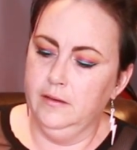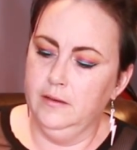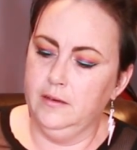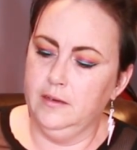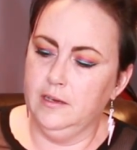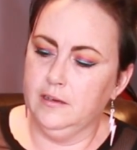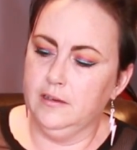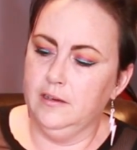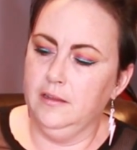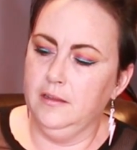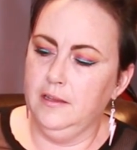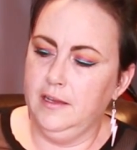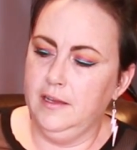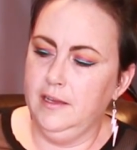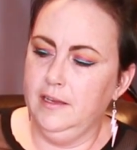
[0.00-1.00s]
Not gonna
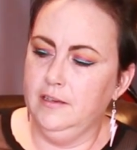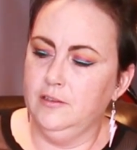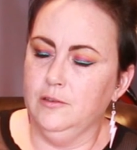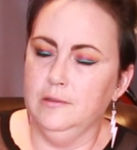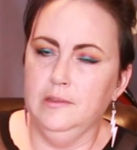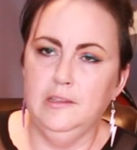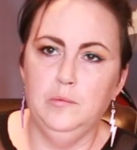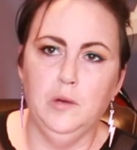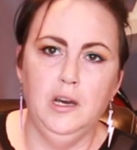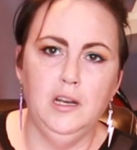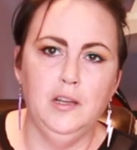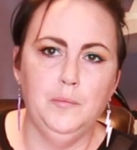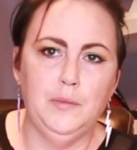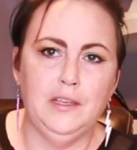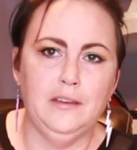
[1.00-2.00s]
lie, totally bought
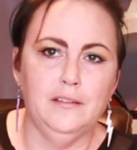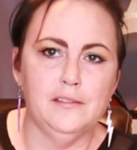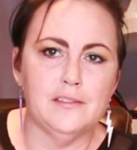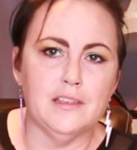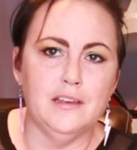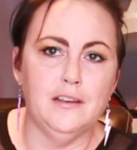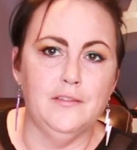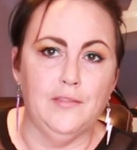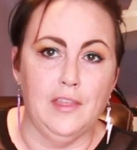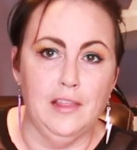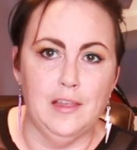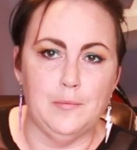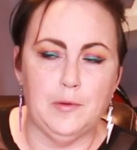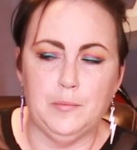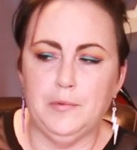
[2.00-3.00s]
it because of the
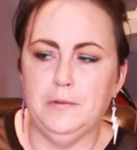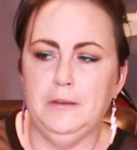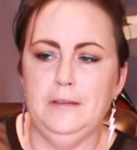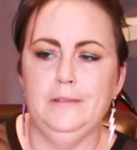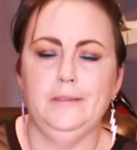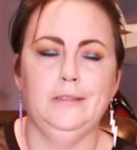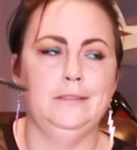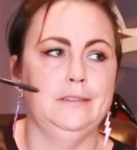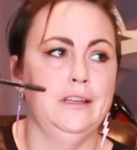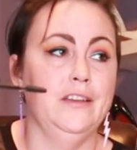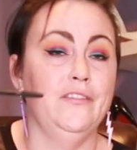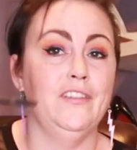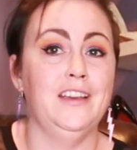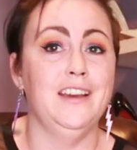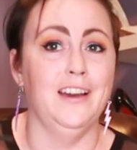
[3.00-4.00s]
leopard print.
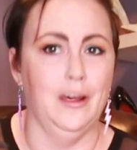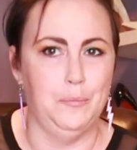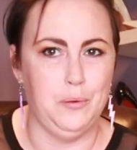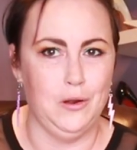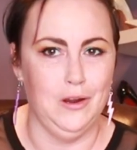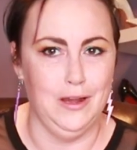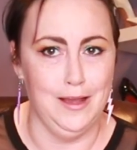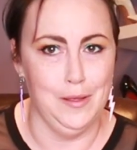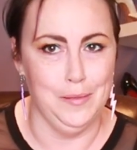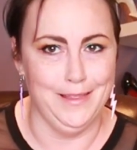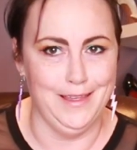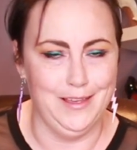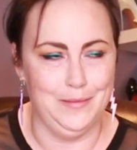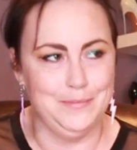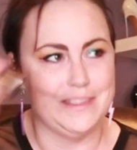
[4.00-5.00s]
I've got
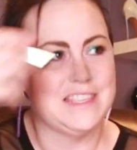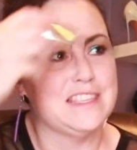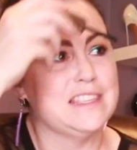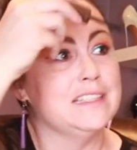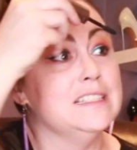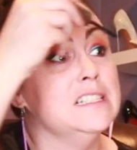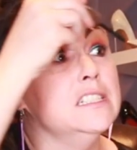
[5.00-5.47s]
problems.